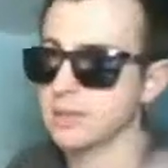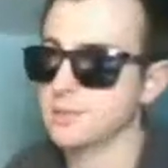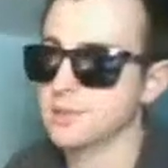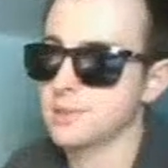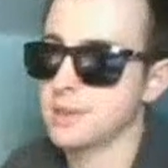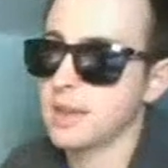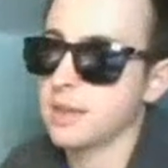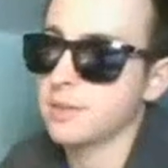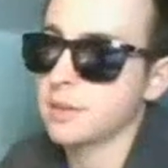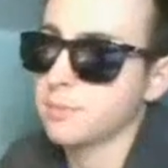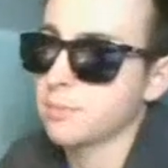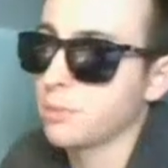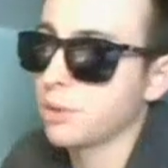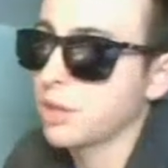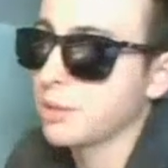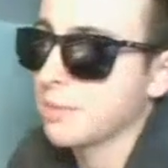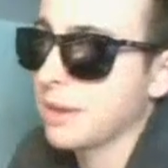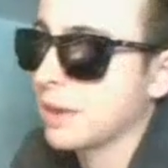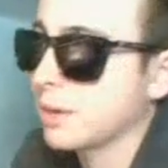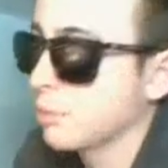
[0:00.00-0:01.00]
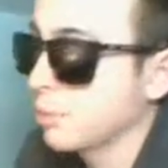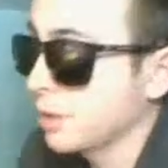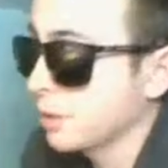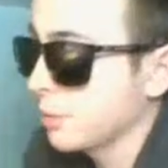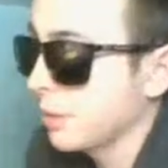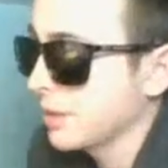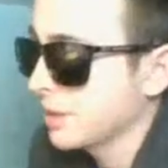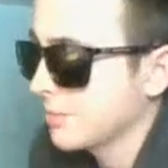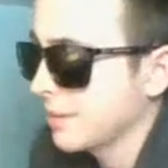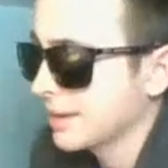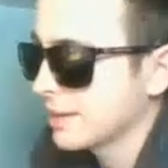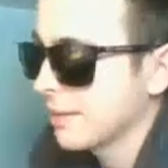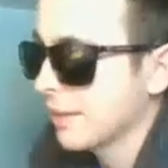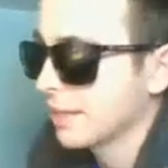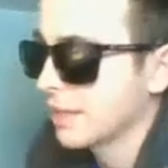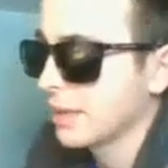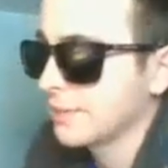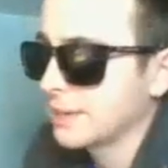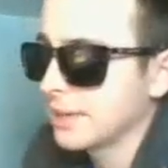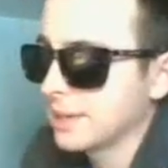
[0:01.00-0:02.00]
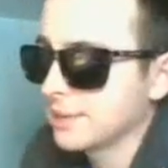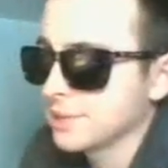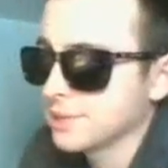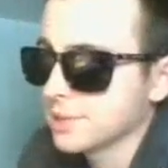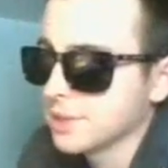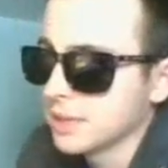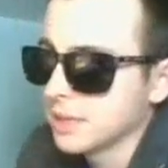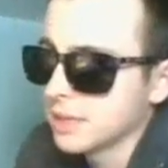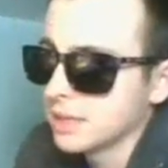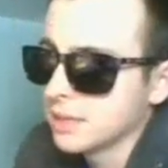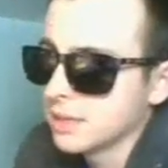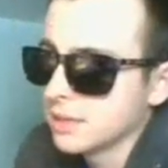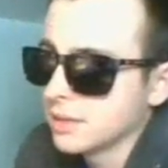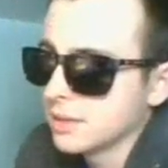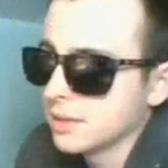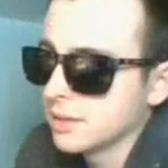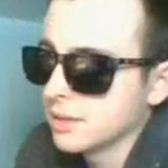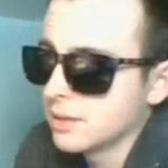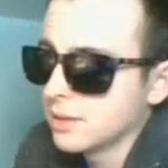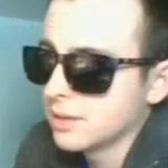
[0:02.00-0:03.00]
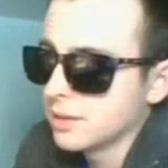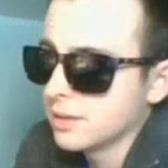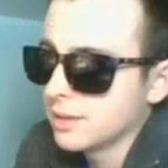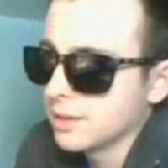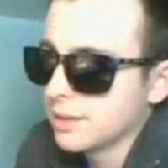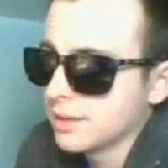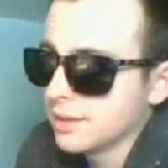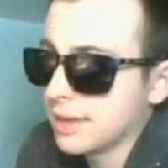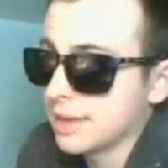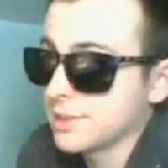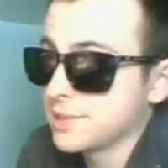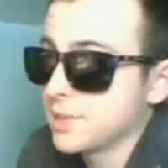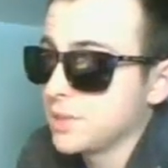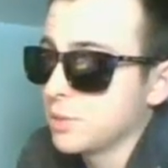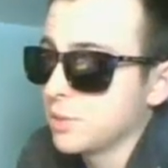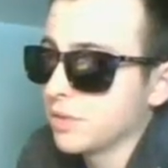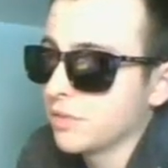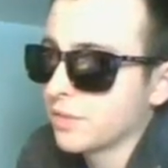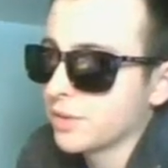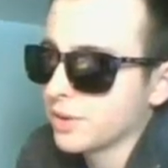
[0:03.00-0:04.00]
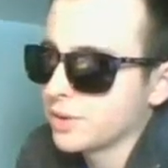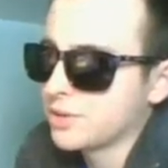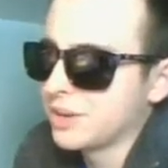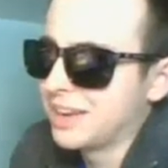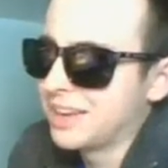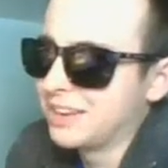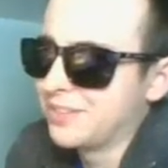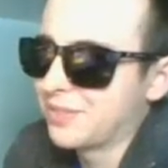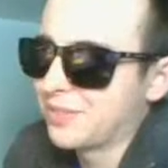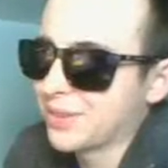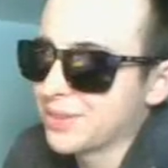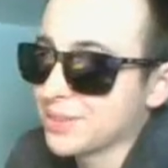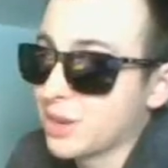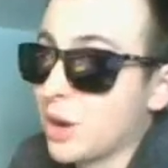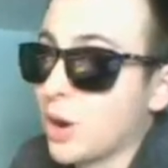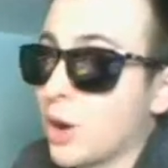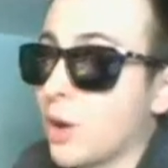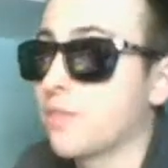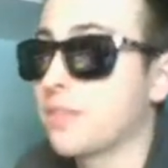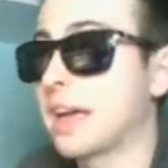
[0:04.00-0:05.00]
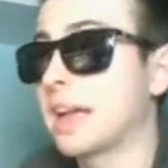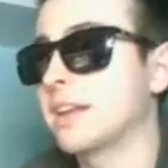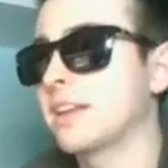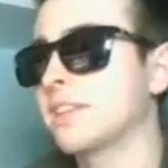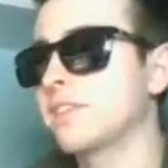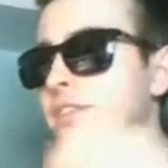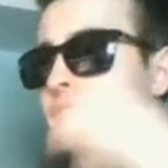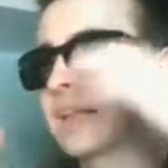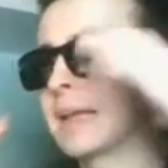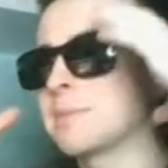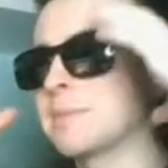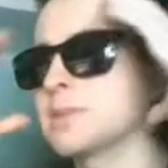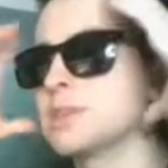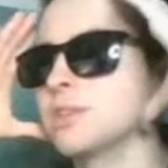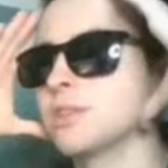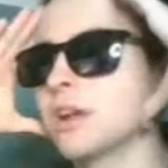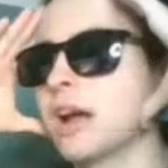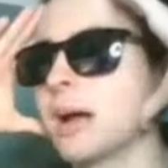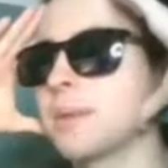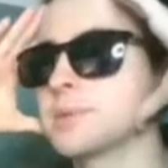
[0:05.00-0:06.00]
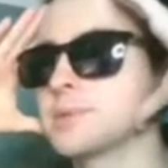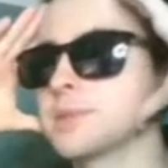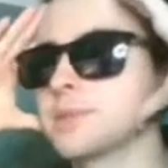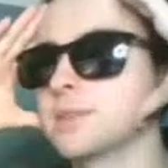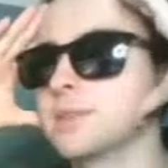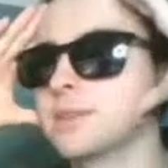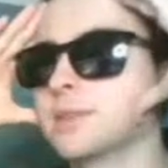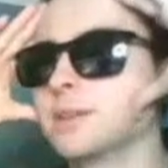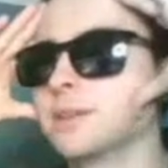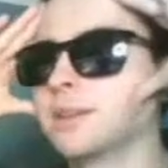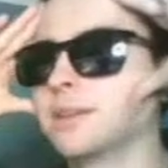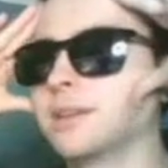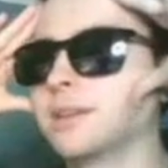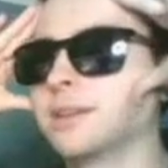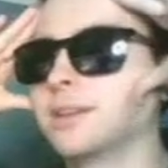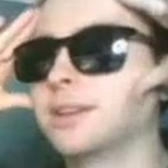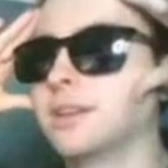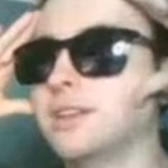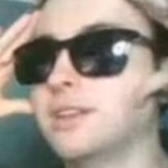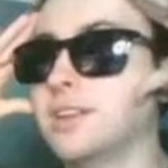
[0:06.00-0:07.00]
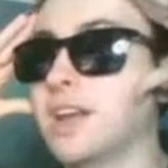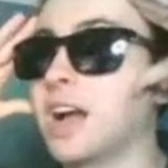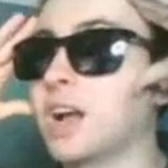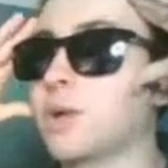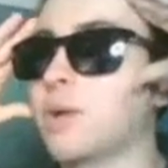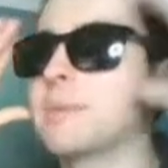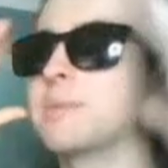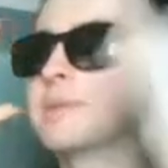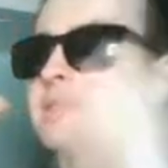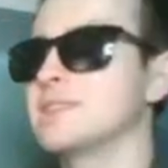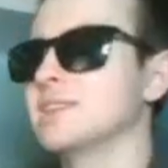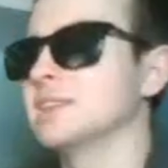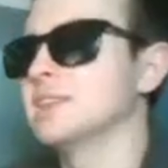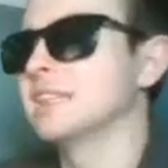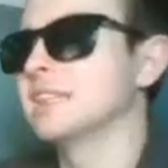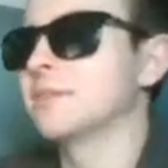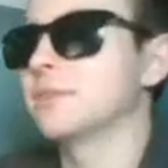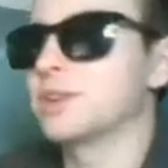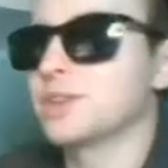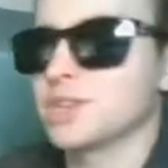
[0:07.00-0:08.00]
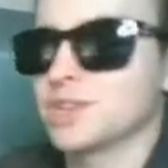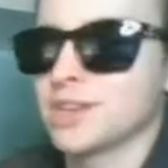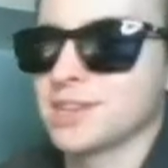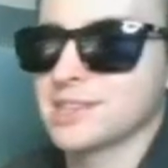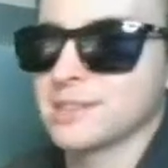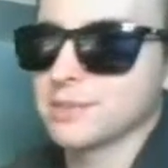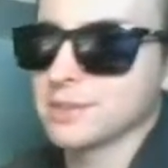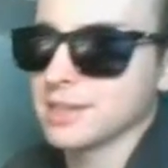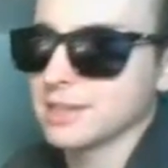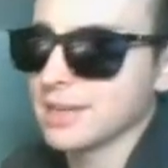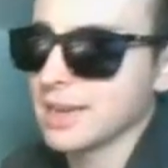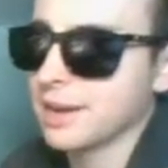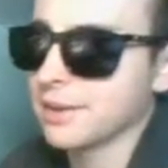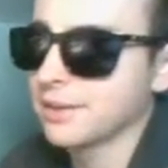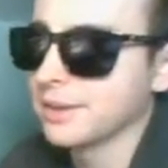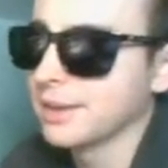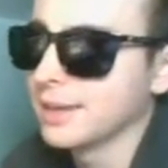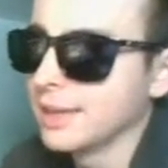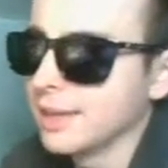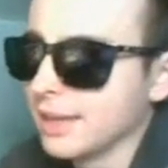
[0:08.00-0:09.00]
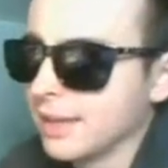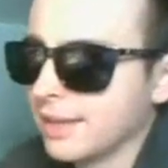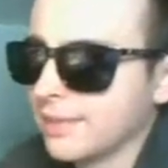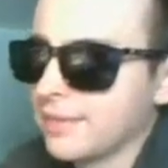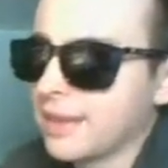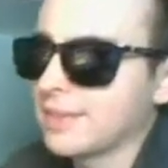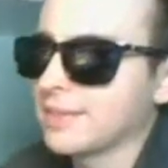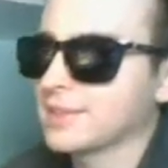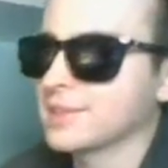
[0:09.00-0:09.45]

cycling really quickly back to that Lava Hound. Yeah, two Inferno. Oh, if the flying machine drops, not quite, but still delivery just shuts everything down, and